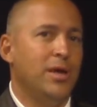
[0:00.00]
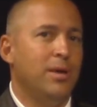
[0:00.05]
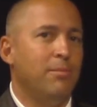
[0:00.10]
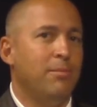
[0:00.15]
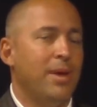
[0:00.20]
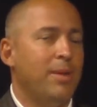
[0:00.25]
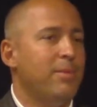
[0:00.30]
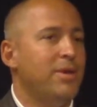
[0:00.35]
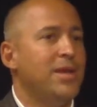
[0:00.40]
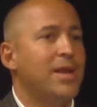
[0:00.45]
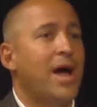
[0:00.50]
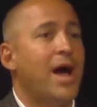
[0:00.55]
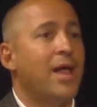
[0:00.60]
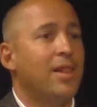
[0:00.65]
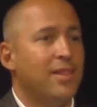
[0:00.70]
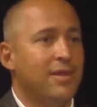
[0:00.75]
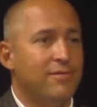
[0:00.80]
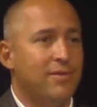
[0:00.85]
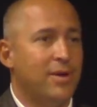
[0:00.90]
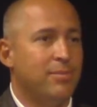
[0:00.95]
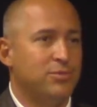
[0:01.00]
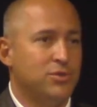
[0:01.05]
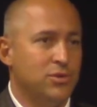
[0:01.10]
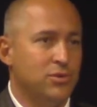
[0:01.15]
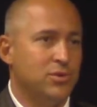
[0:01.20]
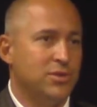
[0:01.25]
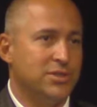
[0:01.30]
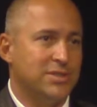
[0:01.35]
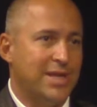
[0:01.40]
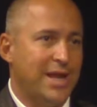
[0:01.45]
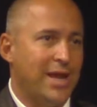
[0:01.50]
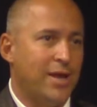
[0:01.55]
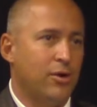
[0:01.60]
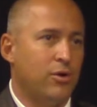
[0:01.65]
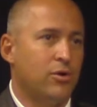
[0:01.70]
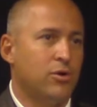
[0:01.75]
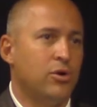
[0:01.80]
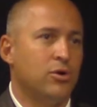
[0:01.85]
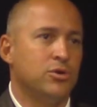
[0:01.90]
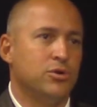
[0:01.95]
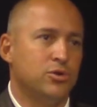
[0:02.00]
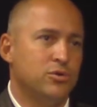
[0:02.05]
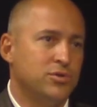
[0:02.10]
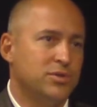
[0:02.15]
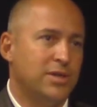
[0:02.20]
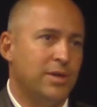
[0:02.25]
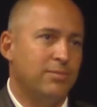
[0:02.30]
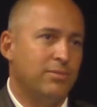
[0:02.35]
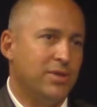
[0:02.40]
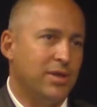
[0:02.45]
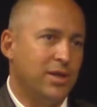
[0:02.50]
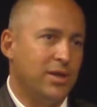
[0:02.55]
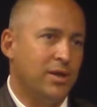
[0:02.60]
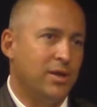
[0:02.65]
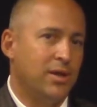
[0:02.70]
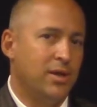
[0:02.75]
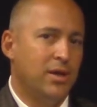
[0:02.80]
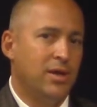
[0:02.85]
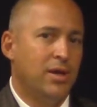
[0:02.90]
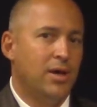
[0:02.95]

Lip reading: maybe not live up to a standard or do something